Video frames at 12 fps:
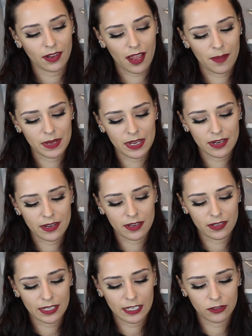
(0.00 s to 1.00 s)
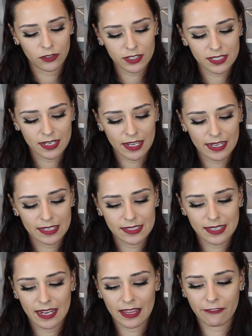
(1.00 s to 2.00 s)
I mean, it looks
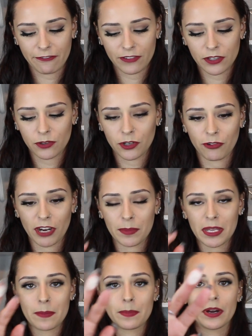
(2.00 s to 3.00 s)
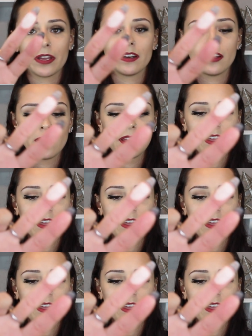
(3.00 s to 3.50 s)
nice and they feel creamy, but